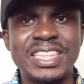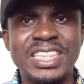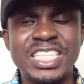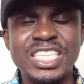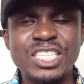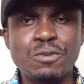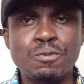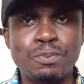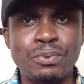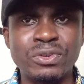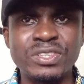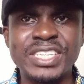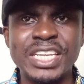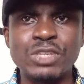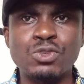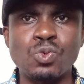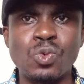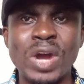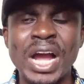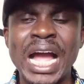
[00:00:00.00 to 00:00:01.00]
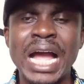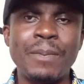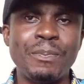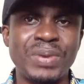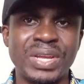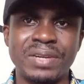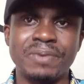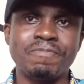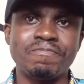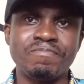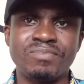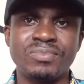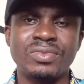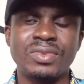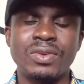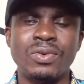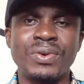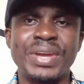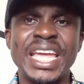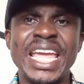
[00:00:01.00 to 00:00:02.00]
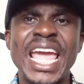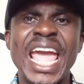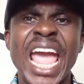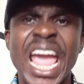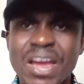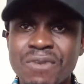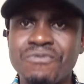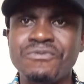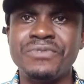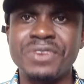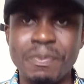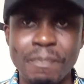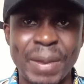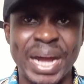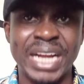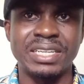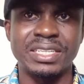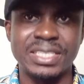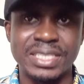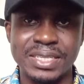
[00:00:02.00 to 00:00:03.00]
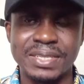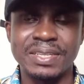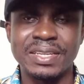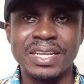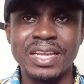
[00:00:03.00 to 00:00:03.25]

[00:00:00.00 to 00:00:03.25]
this process will happen, okay, every month.